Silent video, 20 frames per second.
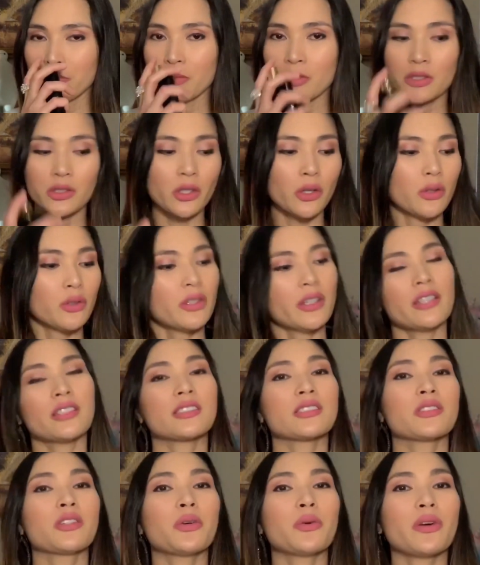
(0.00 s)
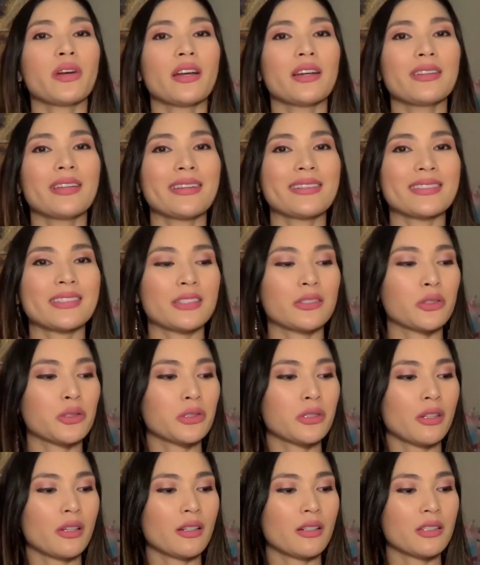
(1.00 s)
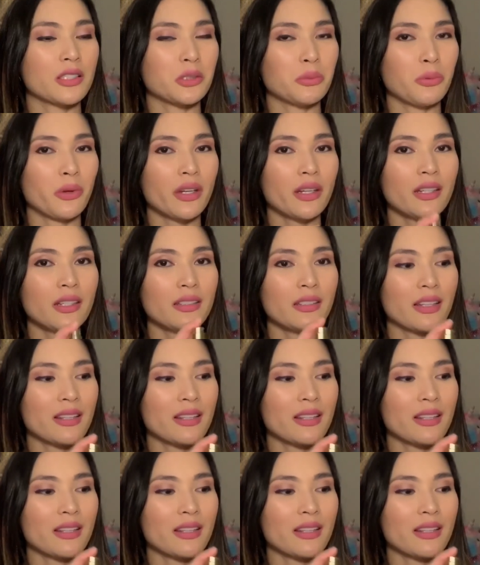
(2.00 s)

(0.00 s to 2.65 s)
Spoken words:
So let's go ahead and just spray it